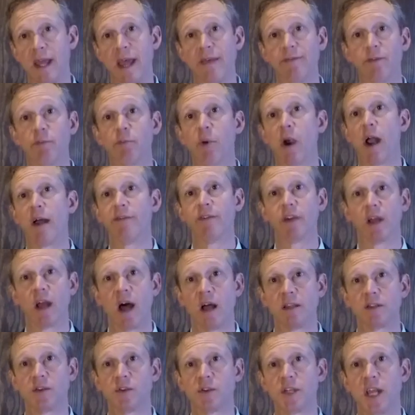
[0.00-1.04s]
to have a private
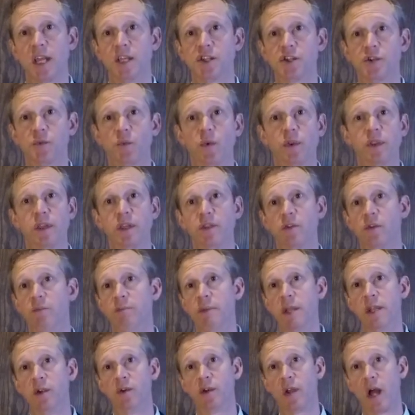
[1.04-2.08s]
consultation with either
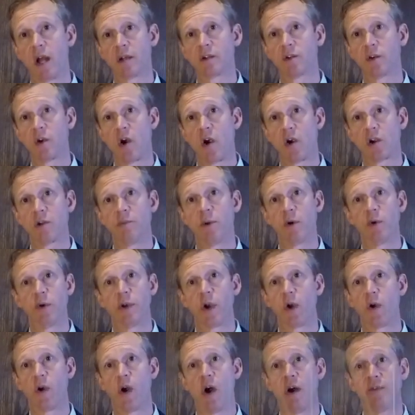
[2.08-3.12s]
me or Dr. Carcamo
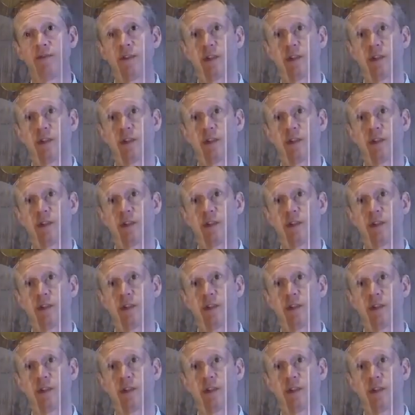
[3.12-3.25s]
in our